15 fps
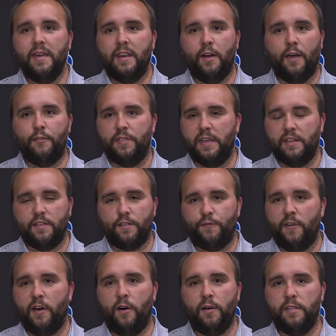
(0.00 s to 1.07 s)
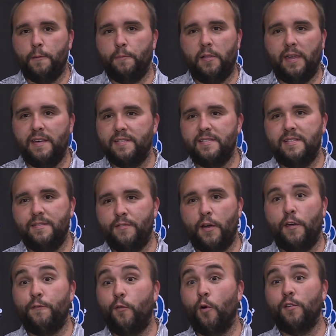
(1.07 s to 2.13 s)
You know, everything just fell into place.
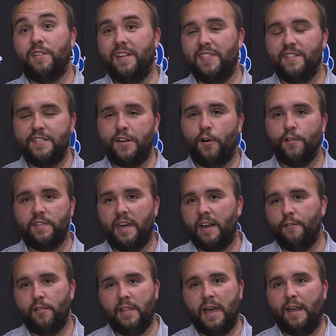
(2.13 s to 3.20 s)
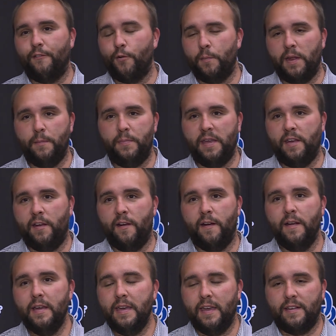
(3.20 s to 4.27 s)
Very fortunate. The stars kind of aligned for me to be
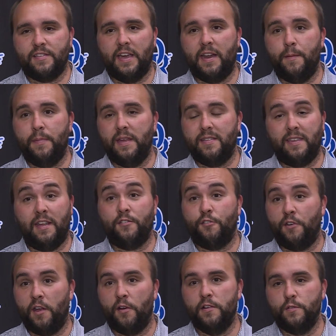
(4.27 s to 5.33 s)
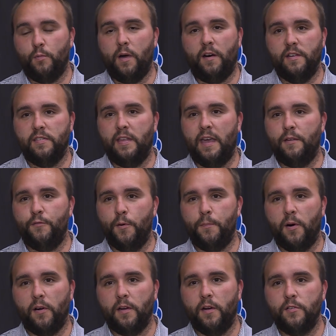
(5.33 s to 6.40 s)
here. Excited to be a teacher here as well as the head
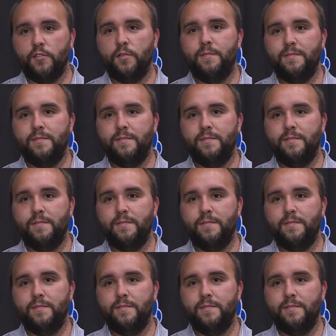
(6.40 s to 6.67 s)
football coach